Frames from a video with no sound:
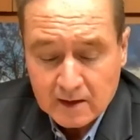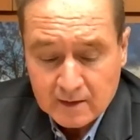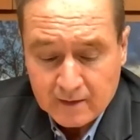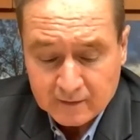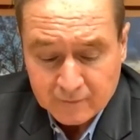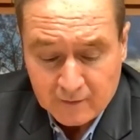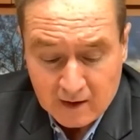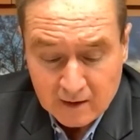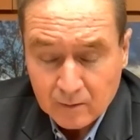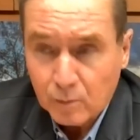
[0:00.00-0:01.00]
thus
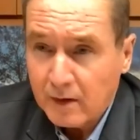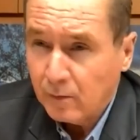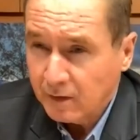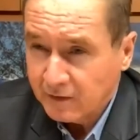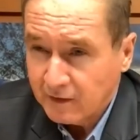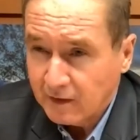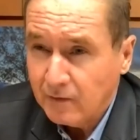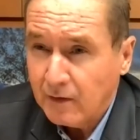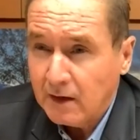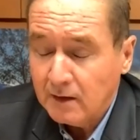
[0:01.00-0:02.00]
far. We're
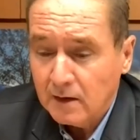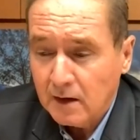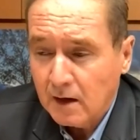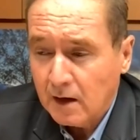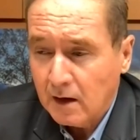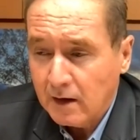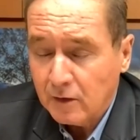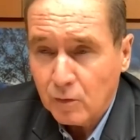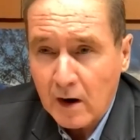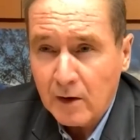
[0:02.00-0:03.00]
receiving
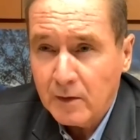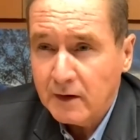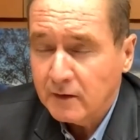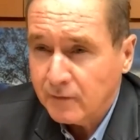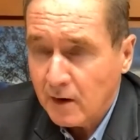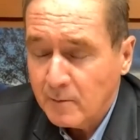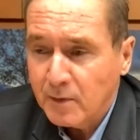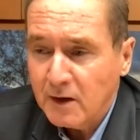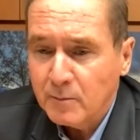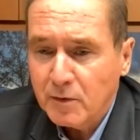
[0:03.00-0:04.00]
inquiries from
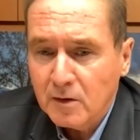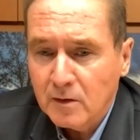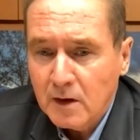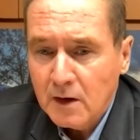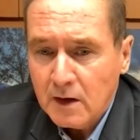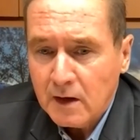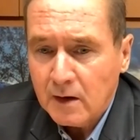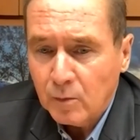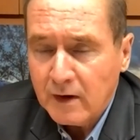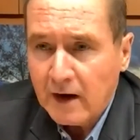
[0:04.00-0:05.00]
people,
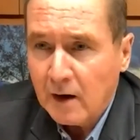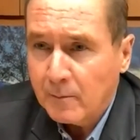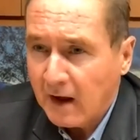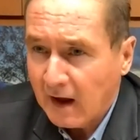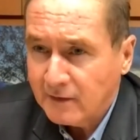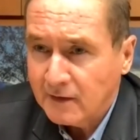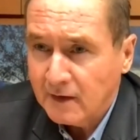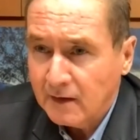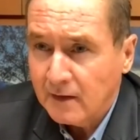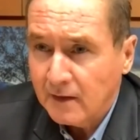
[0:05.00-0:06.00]
and we are
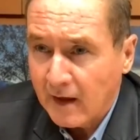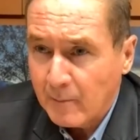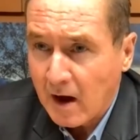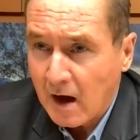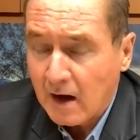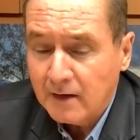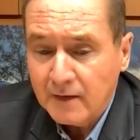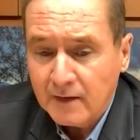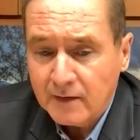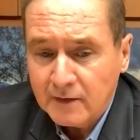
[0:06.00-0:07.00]
passing them on
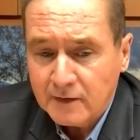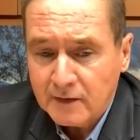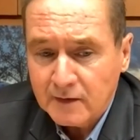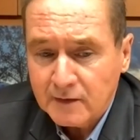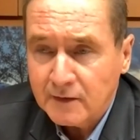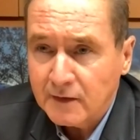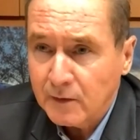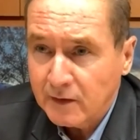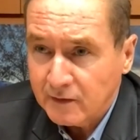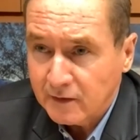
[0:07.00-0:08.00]
that this is a
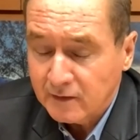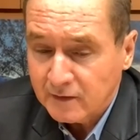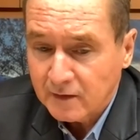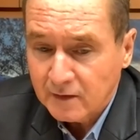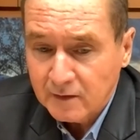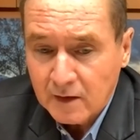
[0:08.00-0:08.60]
serious concern